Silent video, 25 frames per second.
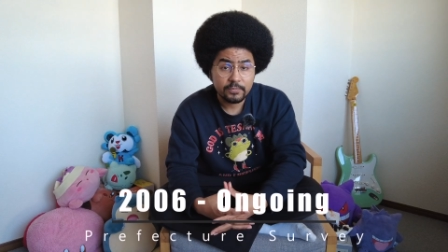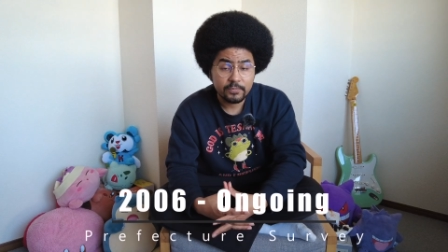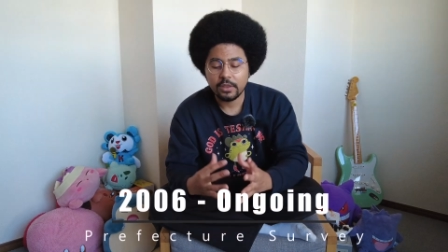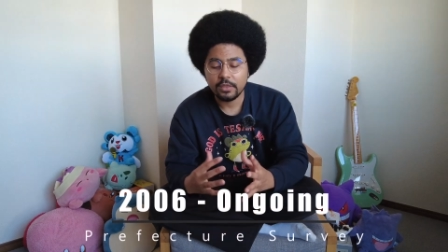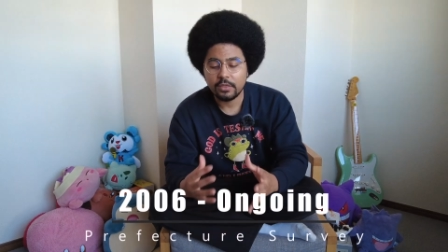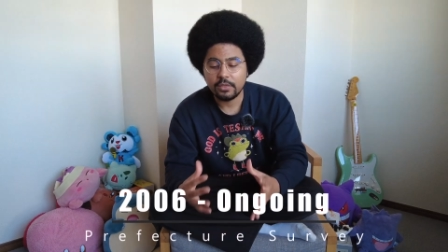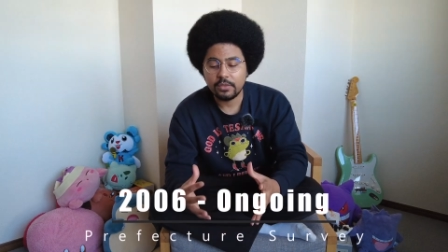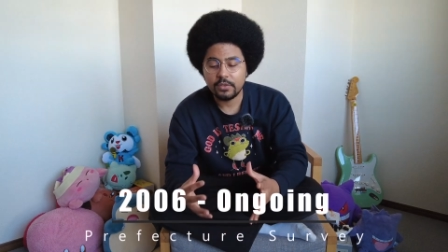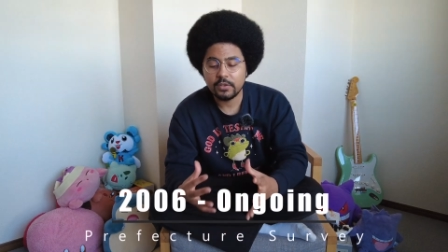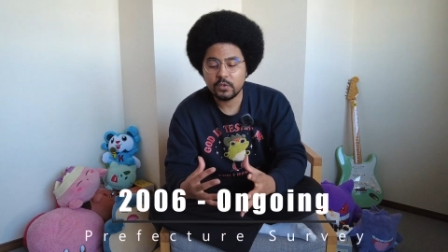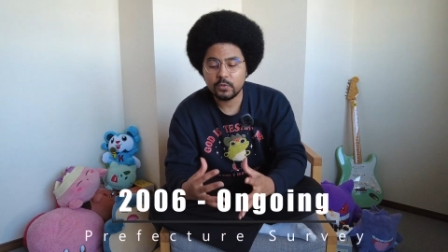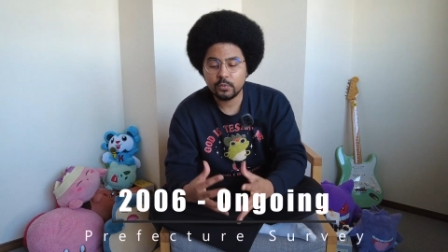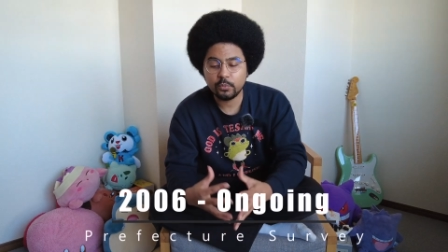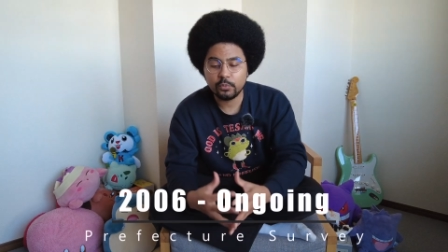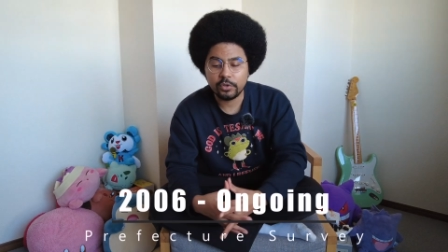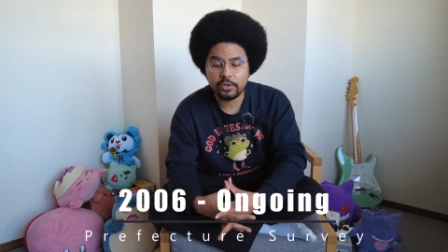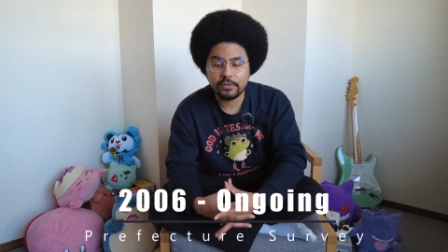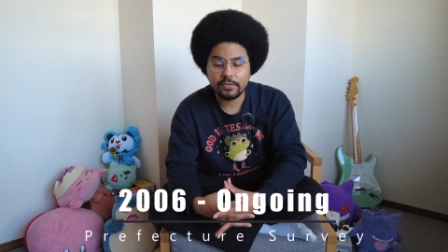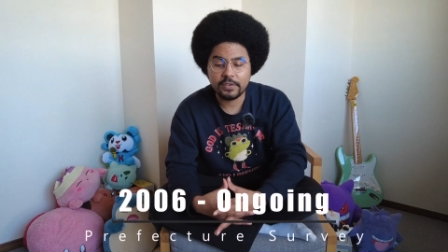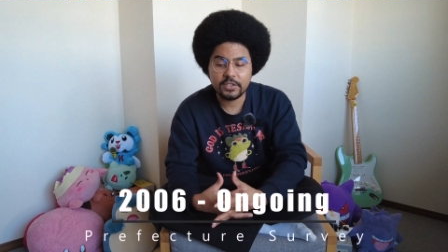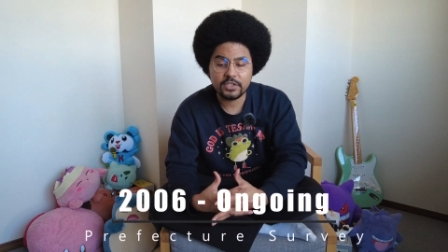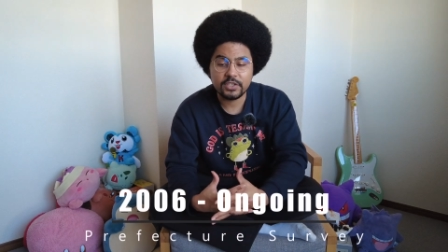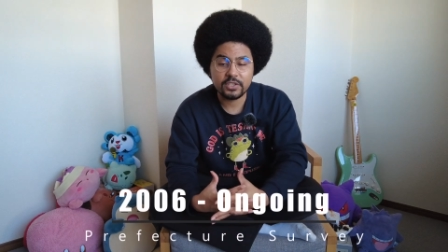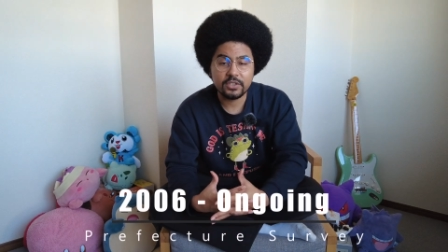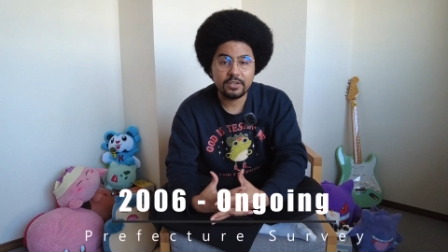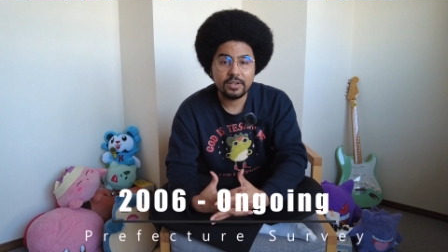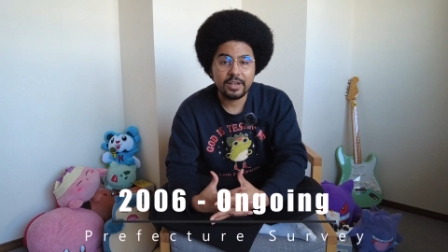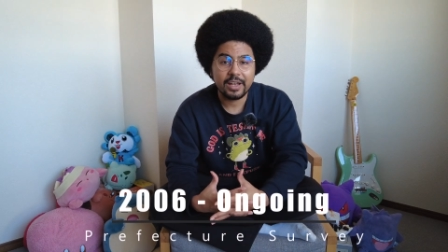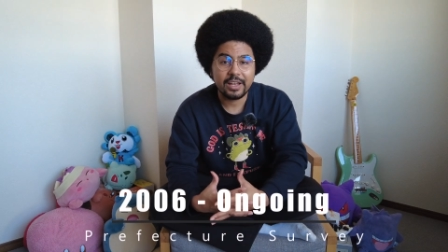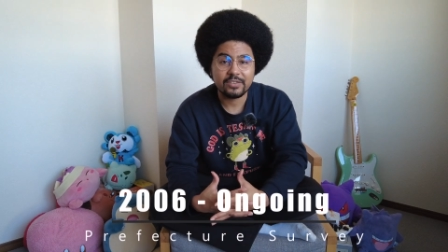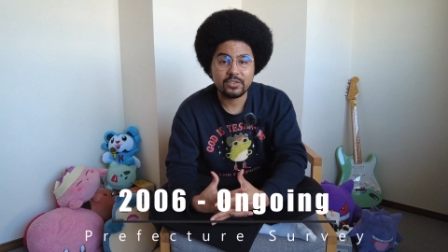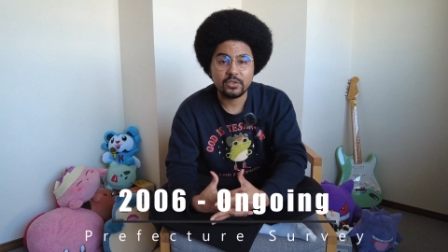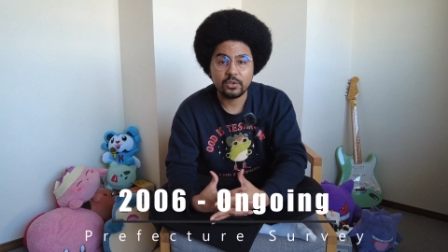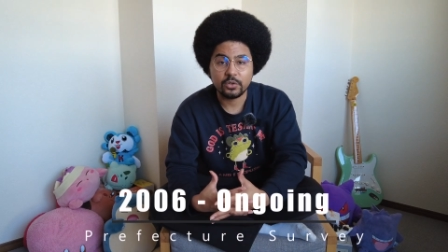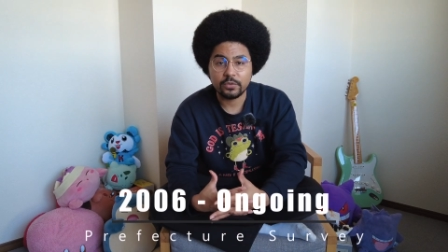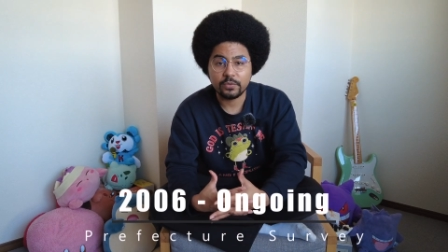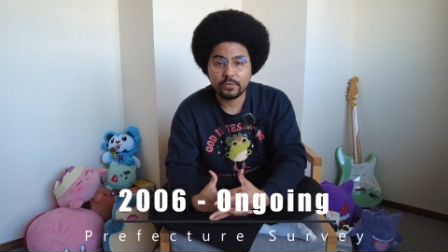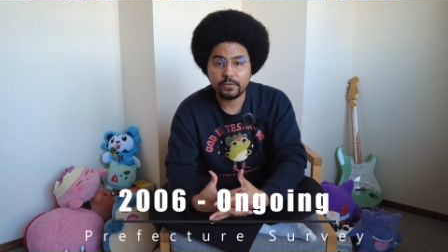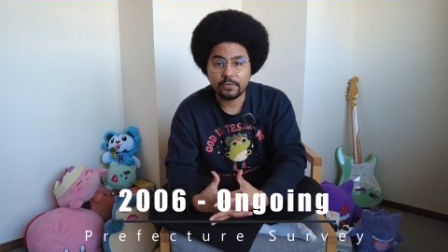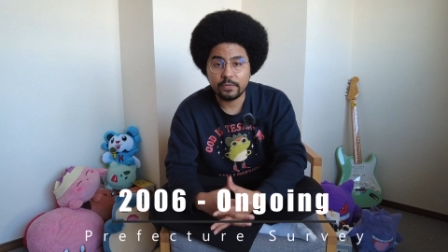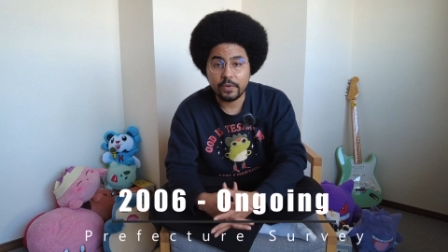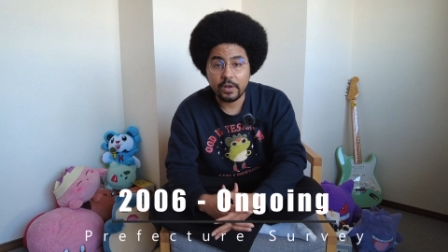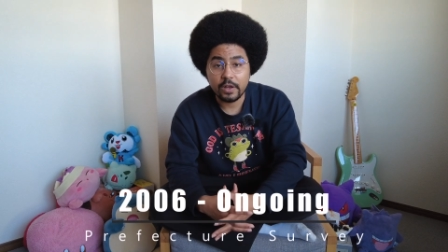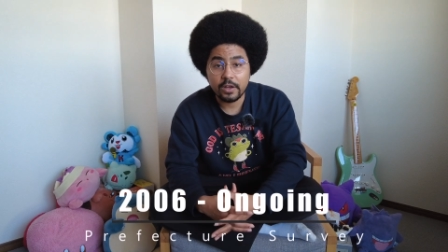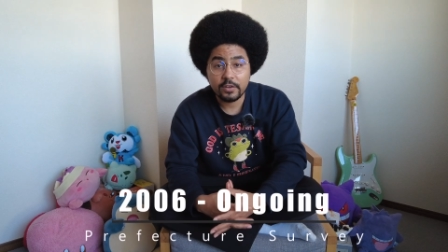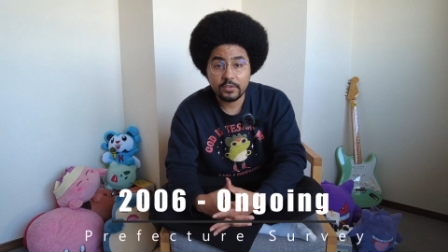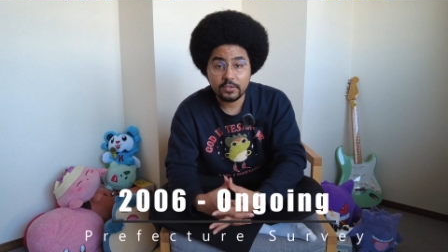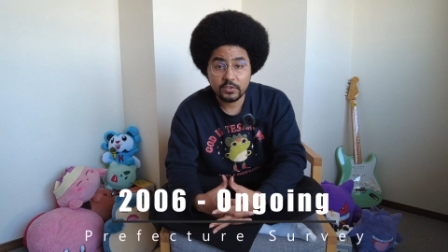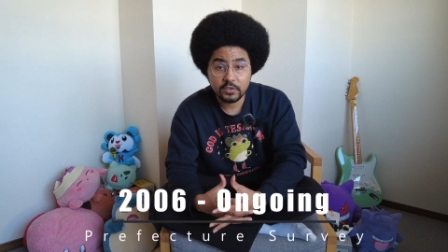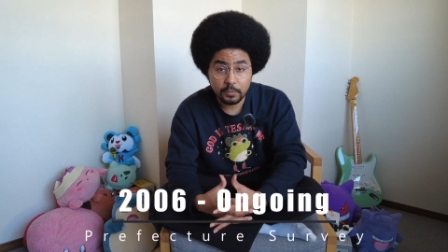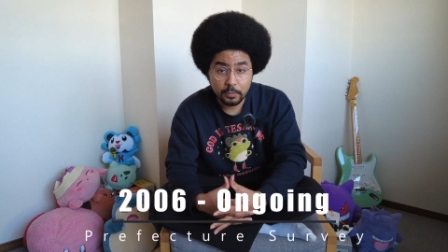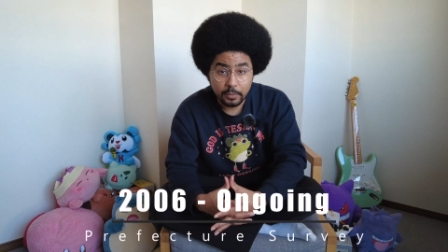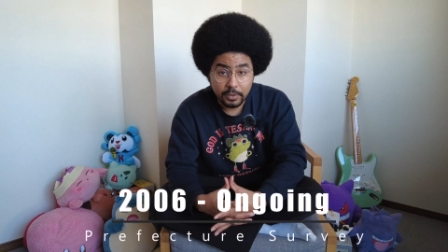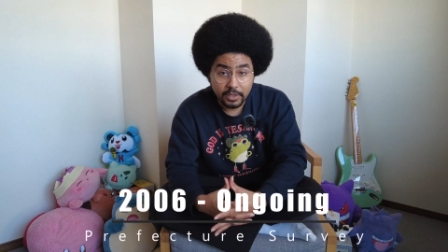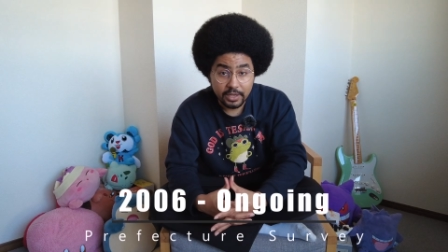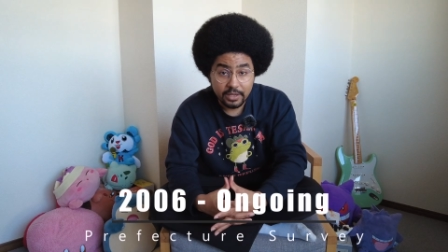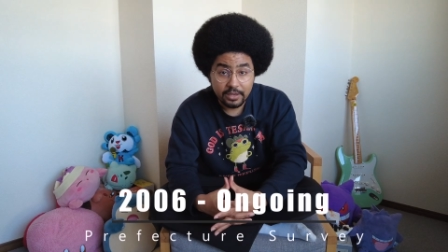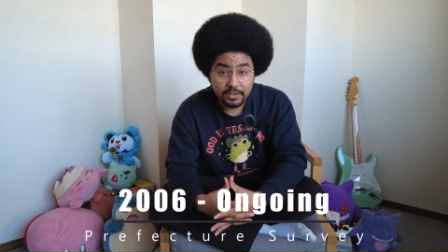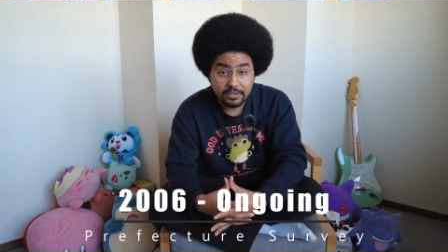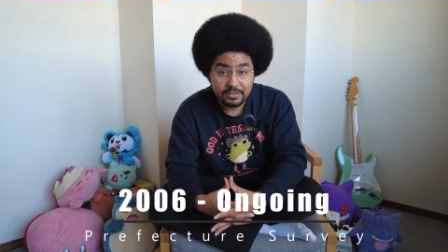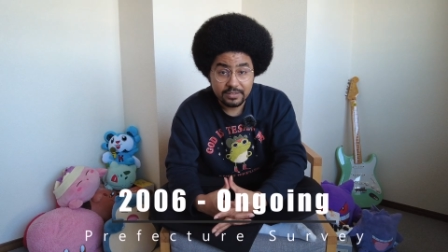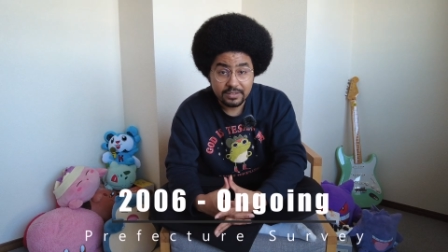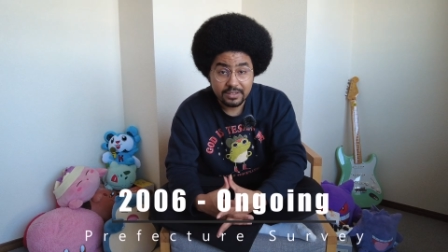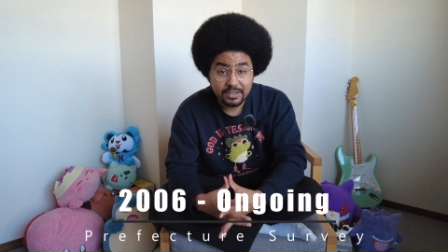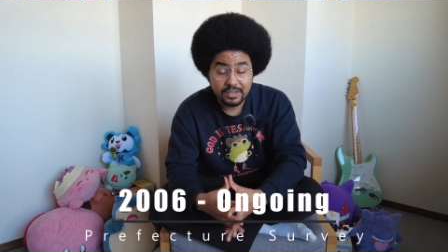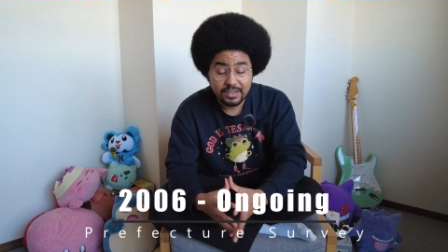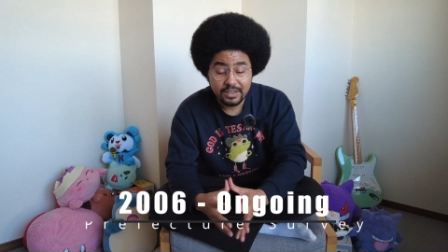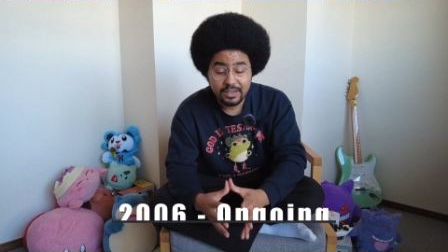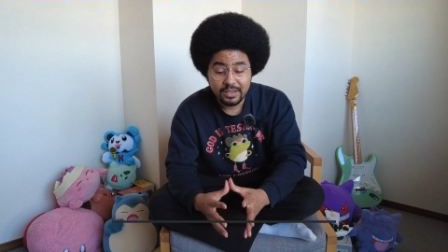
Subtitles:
This prefecture has got first place